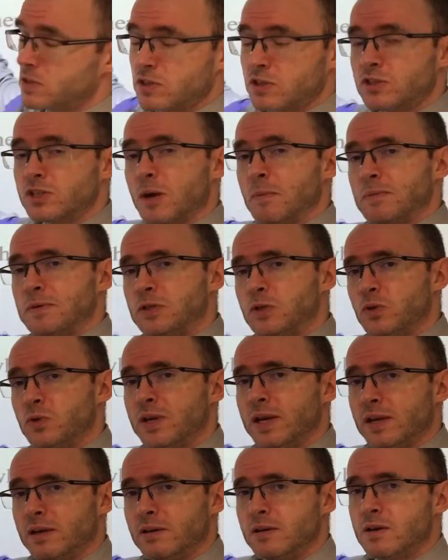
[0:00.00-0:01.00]
to substitute
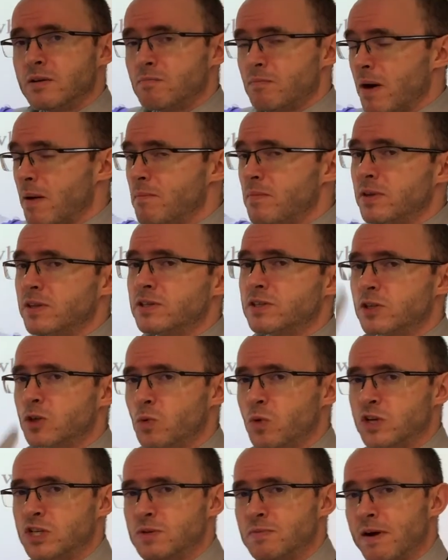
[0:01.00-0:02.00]
in. Remember, this is a
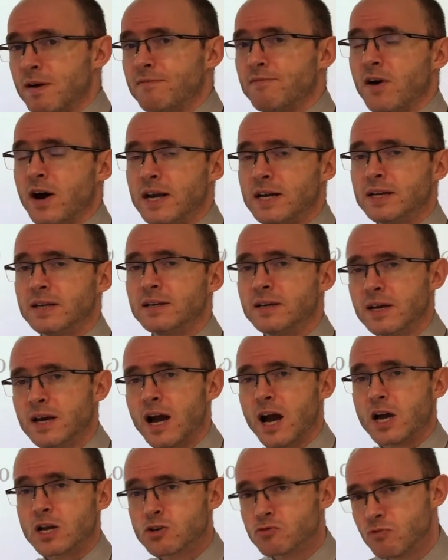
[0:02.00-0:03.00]
question about finding
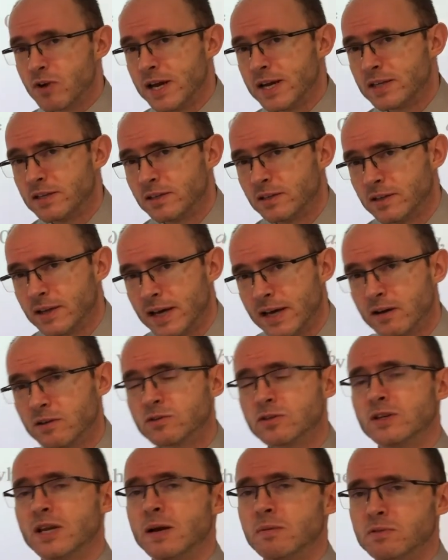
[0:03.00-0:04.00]
a gradient now
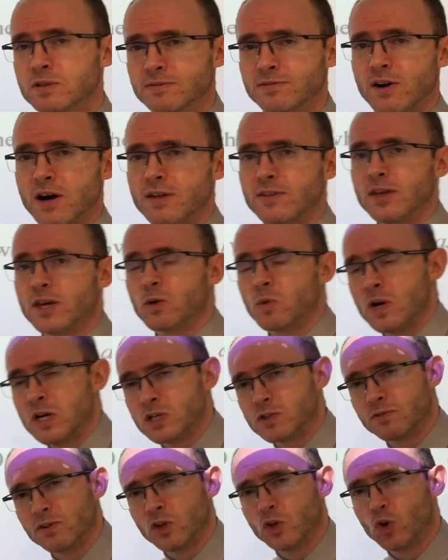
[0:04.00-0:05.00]
to enable us to find the equation
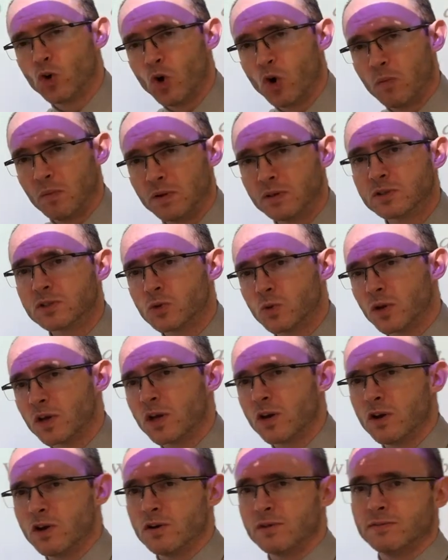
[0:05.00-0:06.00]
of a normal to a
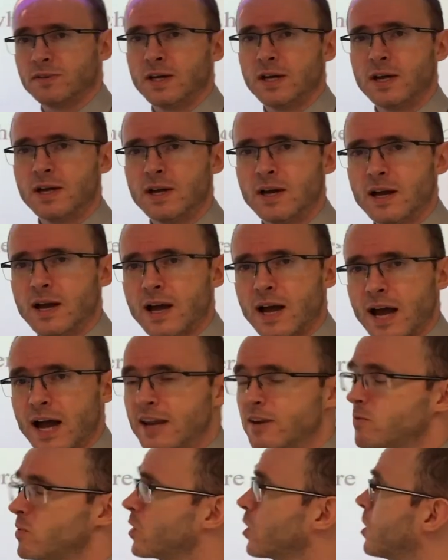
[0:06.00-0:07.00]
curve. And
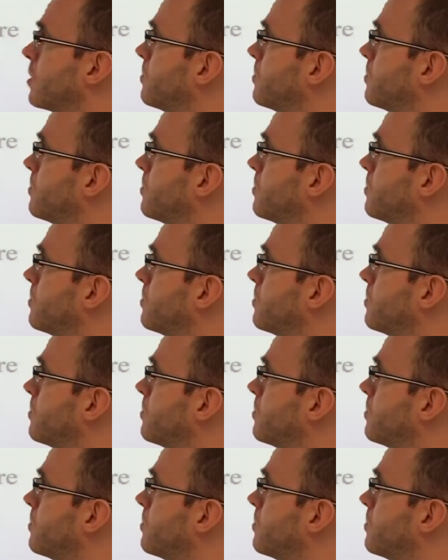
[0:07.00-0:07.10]
if we've got the